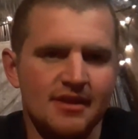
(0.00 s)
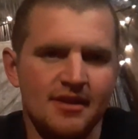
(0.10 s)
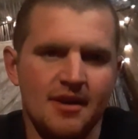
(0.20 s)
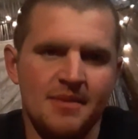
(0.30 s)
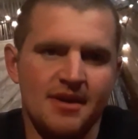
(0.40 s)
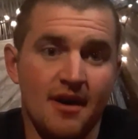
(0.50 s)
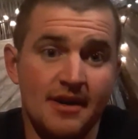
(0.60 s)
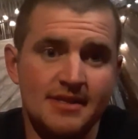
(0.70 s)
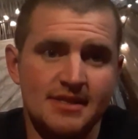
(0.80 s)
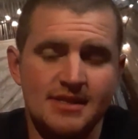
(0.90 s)
I mean,
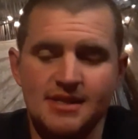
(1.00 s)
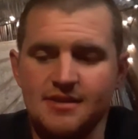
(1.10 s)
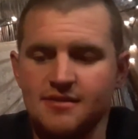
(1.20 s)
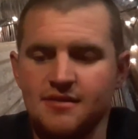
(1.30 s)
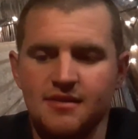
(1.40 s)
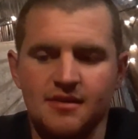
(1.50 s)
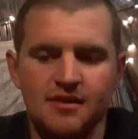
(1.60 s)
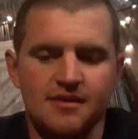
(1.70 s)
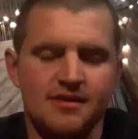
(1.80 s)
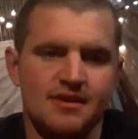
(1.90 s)
honestly,
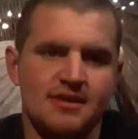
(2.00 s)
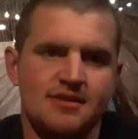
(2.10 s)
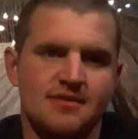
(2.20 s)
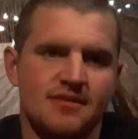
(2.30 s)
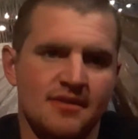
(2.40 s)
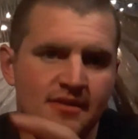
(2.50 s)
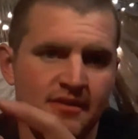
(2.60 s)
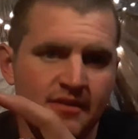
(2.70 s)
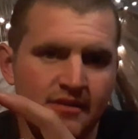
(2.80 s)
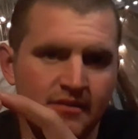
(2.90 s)
these
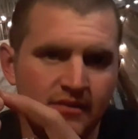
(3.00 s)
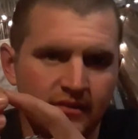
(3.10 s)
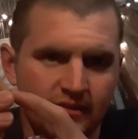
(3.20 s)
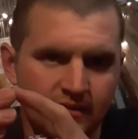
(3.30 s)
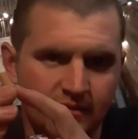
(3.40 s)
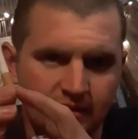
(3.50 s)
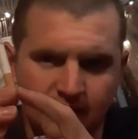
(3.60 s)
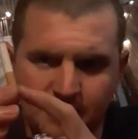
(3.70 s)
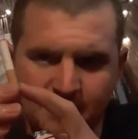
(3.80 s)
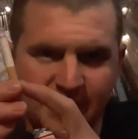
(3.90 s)

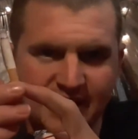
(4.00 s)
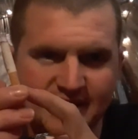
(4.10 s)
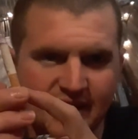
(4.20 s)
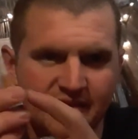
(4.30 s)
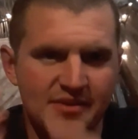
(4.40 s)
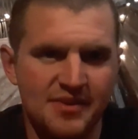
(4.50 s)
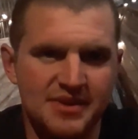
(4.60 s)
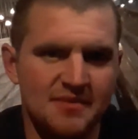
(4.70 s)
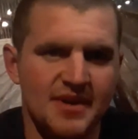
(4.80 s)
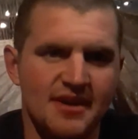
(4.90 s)
little butts, I don't know what
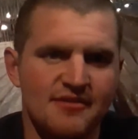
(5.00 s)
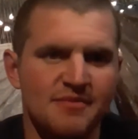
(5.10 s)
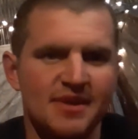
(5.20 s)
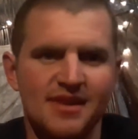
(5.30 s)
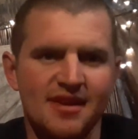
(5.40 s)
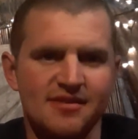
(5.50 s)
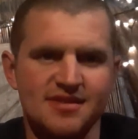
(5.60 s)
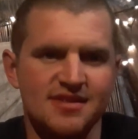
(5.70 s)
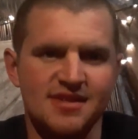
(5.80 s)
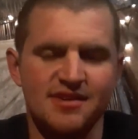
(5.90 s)
they're made of, but they don't
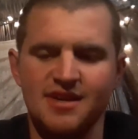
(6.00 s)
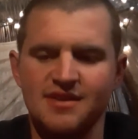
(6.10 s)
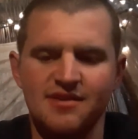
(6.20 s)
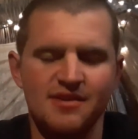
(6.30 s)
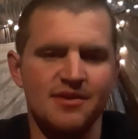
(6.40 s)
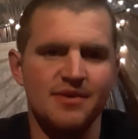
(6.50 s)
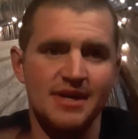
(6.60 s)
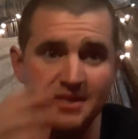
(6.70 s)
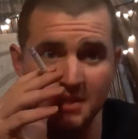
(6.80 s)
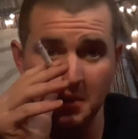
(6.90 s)
disintegrate, they don't go away,
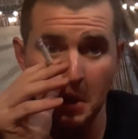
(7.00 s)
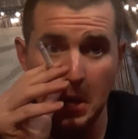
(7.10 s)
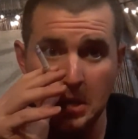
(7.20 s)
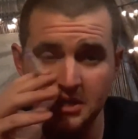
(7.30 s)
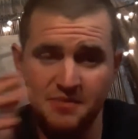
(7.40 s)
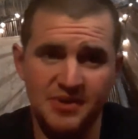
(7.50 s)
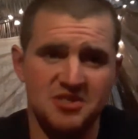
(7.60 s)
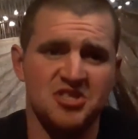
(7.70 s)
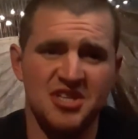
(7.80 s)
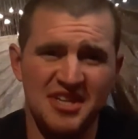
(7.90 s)
so it's pretty
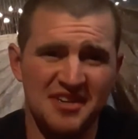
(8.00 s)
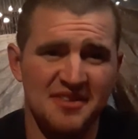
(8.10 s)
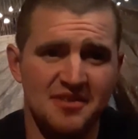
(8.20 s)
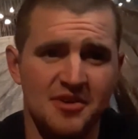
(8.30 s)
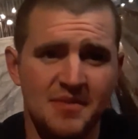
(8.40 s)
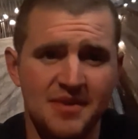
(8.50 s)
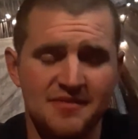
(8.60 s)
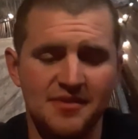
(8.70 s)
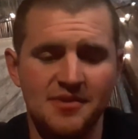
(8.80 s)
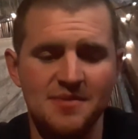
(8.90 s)
shitty to throw them on the floor.